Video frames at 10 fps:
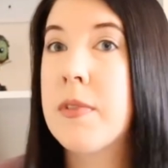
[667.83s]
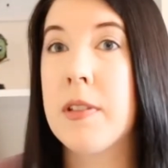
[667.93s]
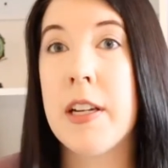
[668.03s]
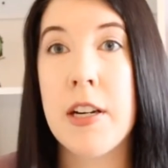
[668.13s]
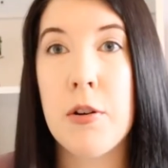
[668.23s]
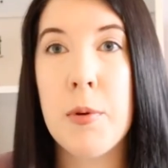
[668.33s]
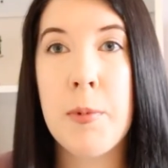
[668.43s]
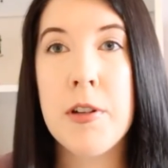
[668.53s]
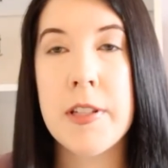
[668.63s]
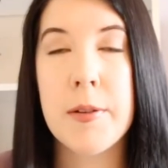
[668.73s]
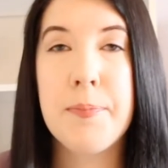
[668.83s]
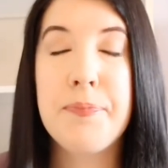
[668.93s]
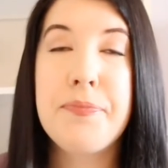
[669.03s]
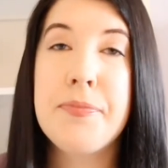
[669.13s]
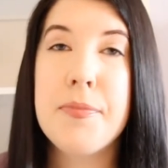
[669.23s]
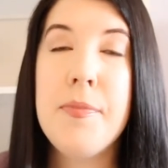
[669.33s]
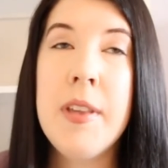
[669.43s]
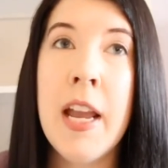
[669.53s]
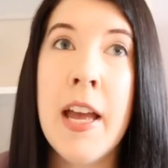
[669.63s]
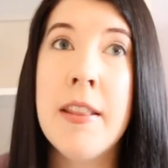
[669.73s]
a terrible person.
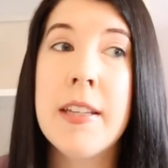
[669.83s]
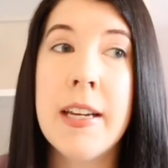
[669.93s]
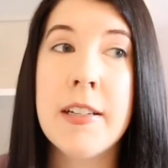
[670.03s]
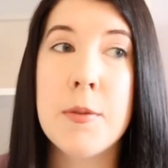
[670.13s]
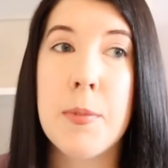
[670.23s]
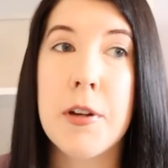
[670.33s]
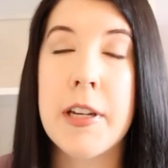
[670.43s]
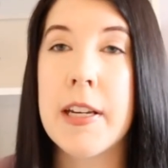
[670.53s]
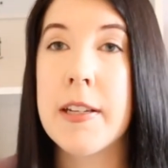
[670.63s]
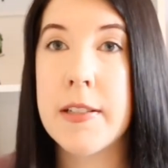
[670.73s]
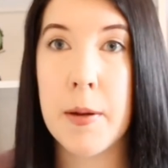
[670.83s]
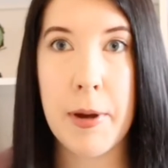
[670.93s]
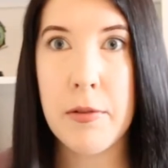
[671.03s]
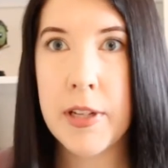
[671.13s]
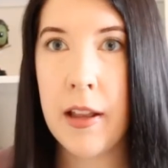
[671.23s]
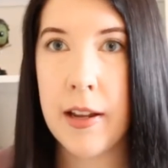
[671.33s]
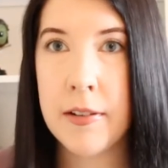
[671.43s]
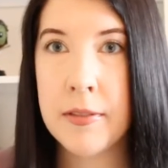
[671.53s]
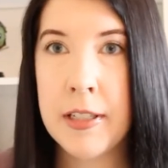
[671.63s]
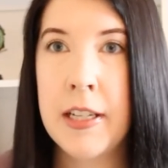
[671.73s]
And the next book is about Tella.
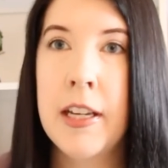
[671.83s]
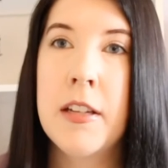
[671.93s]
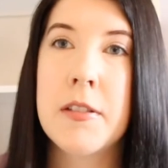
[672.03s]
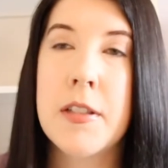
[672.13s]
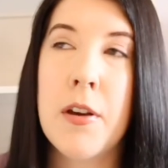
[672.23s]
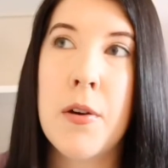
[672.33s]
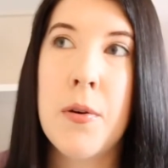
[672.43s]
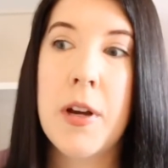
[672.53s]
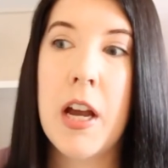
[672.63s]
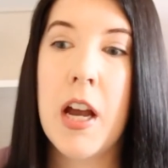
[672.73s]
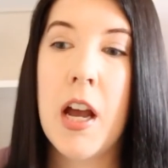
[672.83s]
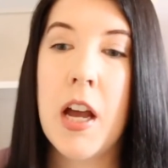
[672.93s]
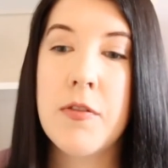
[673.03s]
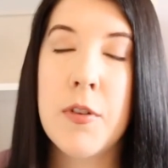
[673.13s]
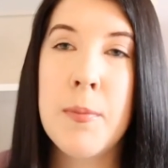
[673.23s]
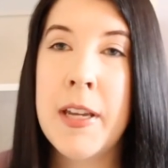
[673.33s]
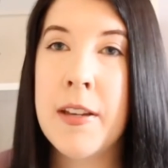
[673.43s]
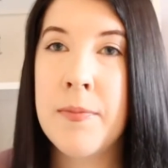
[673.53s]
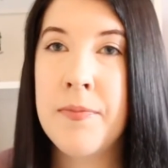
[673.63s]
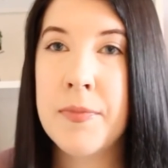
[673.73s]
So for me,
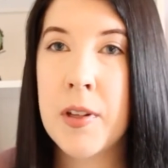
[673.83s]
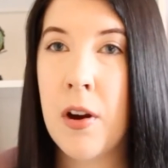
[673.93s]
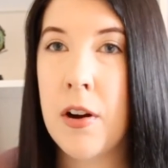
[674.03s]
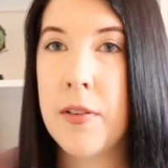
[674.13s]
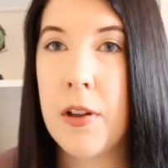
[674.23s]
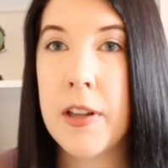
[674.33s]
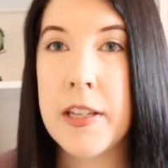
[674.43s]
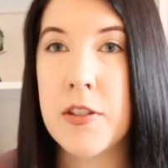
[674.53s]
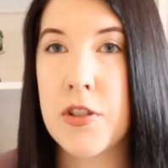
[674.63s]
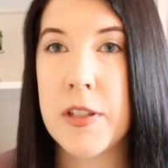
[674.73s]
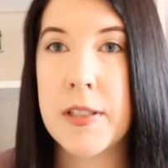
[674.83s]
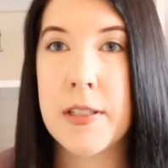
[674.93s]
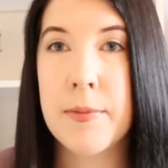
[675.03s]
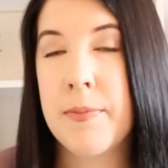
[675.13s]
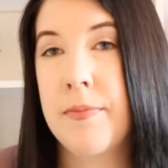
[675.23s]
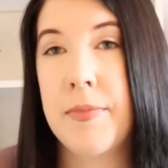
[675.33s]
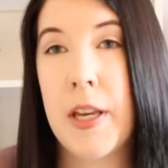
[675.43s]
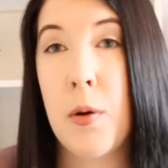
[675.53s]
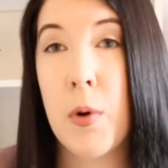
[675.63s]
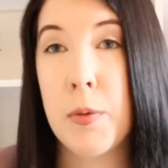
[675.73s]
Caraval is just
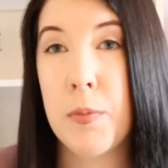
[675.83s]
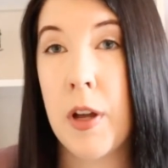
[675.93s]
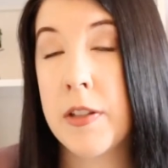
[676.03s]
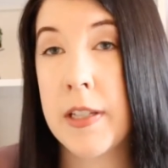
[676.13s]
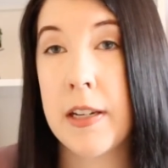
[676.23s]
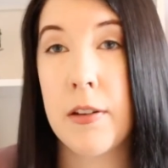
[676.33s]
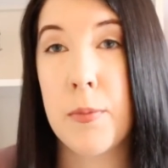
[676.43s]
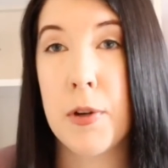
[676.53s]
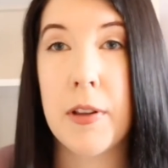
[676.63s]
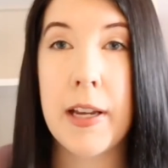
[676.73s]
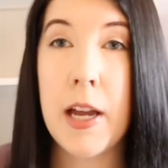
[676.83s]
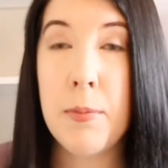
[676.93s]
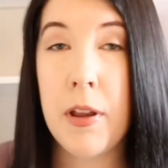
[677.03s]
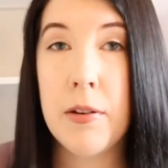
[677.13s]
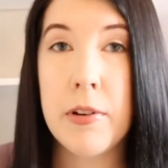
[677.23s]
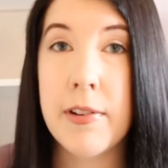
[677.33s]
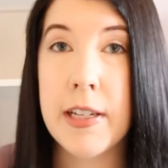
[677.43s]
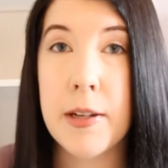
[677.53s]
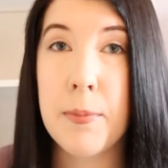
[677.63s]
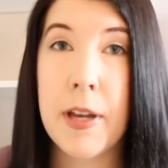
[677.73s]
a one standalone book. Like, I'd probably reread
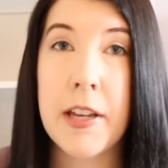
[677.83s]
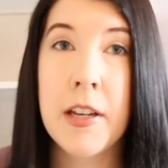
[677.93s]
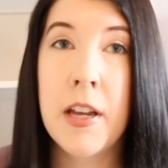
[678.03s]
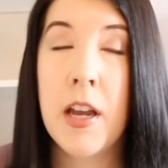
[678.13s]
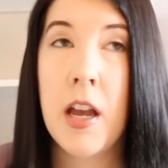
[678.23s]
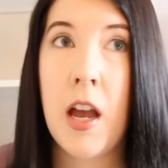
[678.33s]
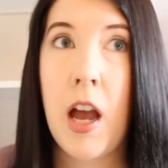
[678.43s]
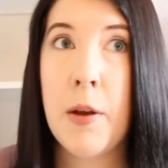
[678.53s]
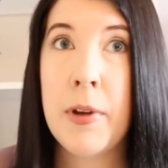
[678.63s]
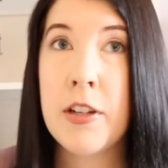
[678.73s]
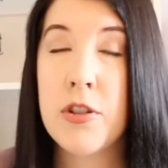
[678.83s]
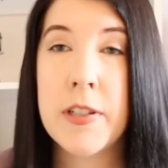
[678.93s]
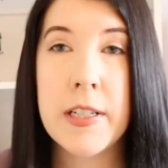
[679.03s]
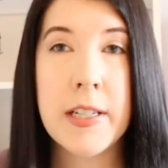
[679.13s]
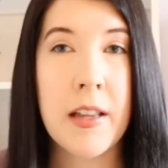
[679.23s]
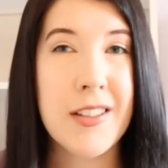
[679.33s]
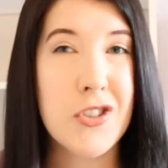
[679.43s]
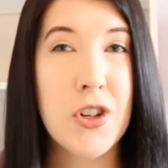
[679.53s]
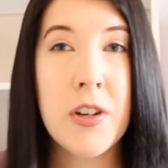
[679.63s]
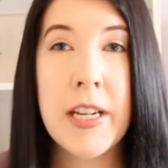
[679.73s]
it, but I'm not interested in Tella's
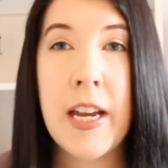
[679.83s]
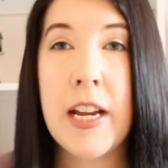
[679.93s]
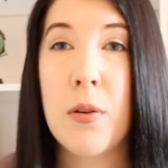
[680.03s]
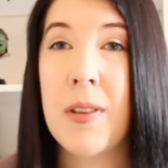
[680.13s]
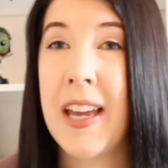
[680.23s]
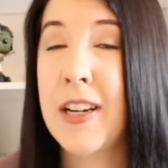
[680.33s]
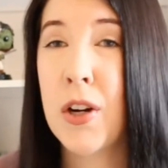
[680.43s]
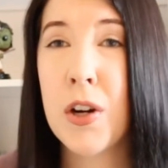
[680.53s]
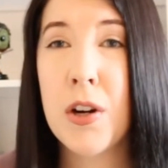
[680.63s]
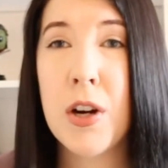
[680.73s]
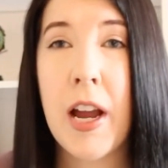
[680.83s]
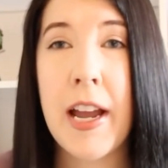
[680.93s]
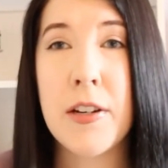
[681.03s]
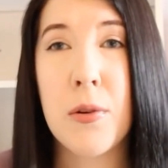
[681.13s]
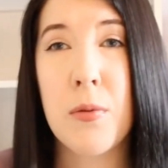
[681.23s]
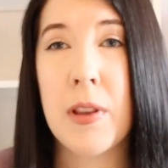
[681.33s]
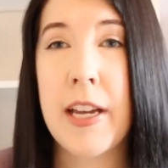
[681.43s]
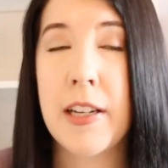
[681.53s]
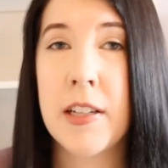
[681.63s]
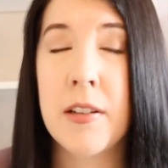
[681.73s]
journey. I don't like her. I don't like